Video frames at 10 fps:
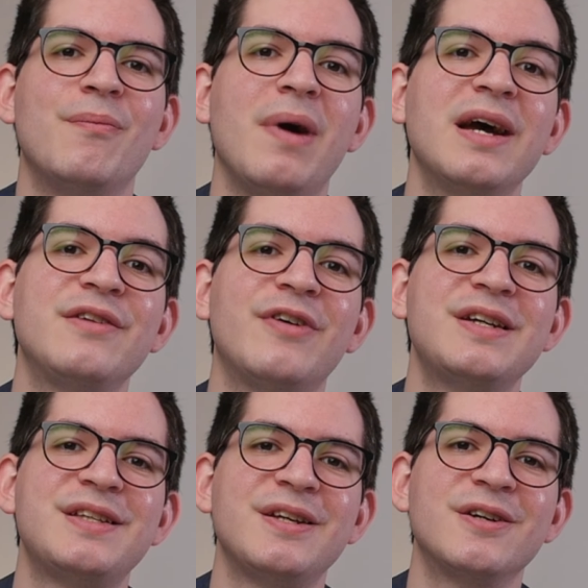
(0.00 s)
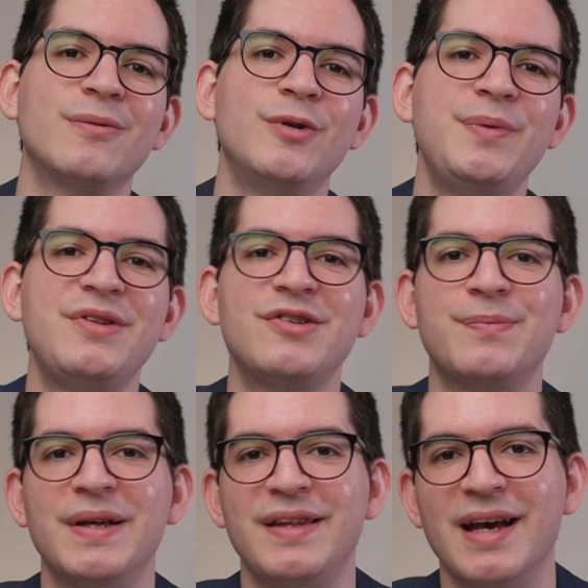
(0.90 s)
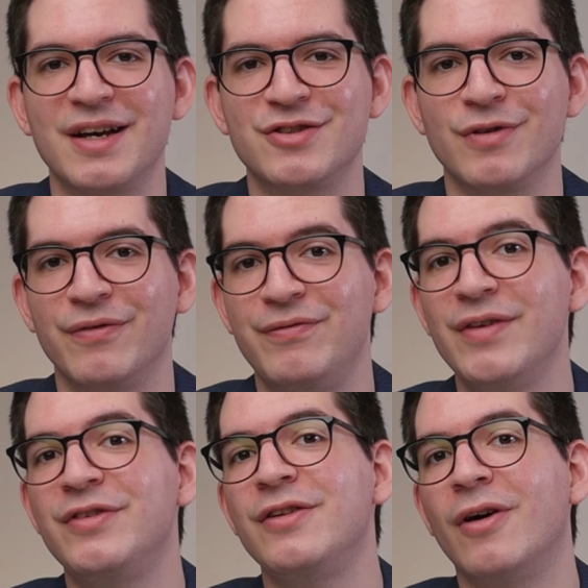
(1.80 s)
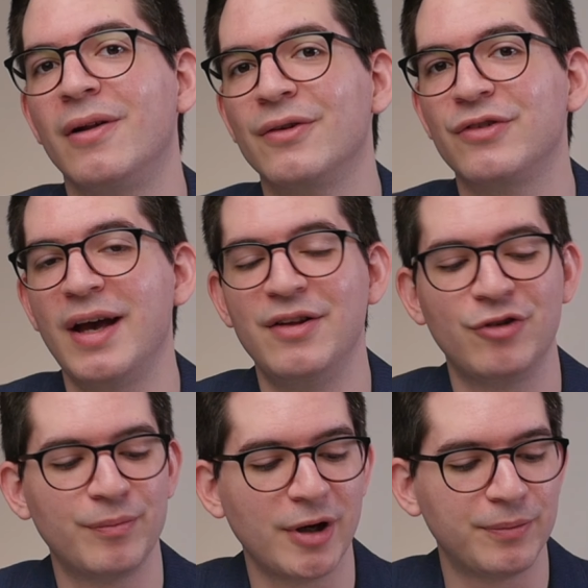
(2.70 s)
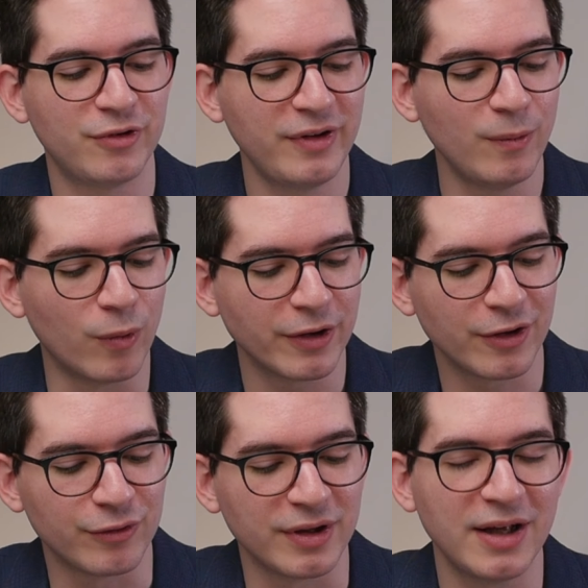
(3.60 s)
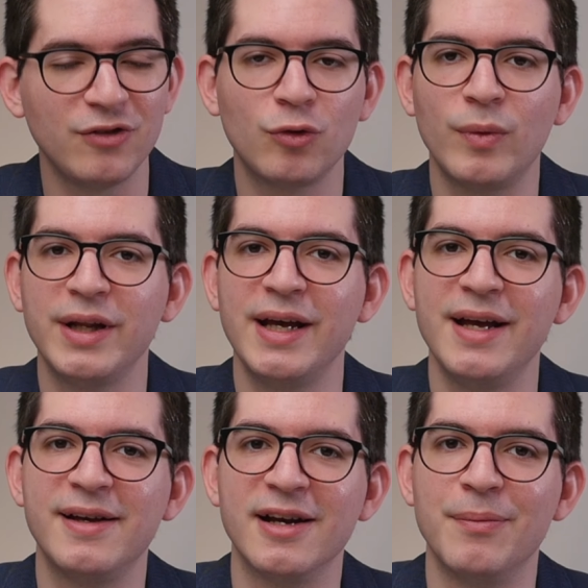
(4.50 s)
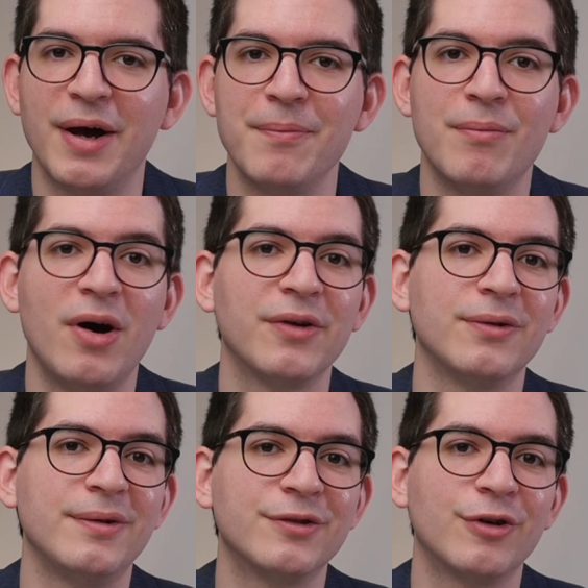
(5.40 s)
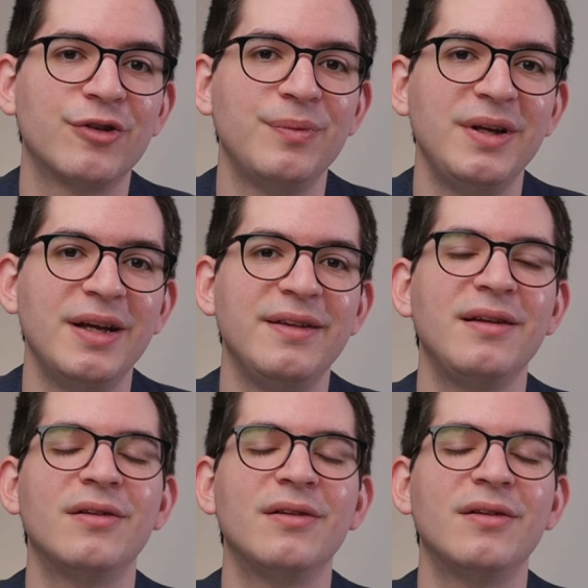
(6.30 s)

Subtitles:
my advice here would be to spend the extra $50 and jump up to the 128 gigabyte model. Trust me, in the